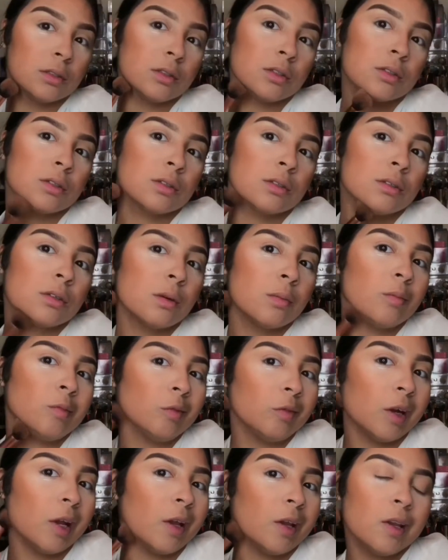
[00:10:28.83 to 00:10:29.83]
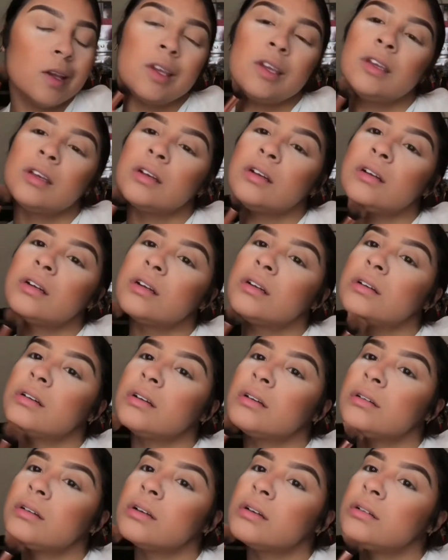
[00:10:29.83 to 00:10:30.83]
Just some right
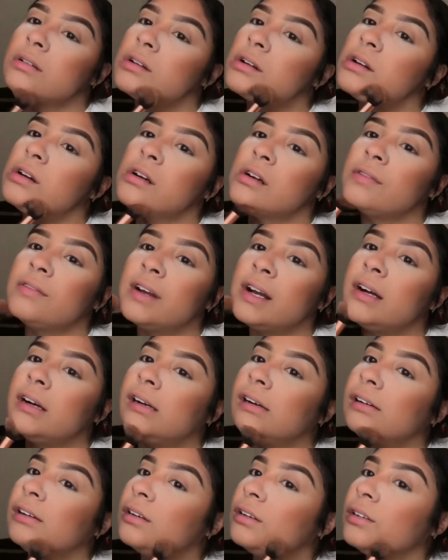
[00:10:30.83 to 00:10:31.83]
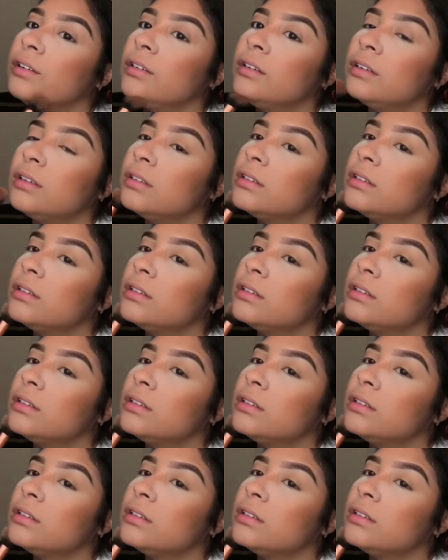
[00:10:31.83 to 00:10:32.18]
here, curve out our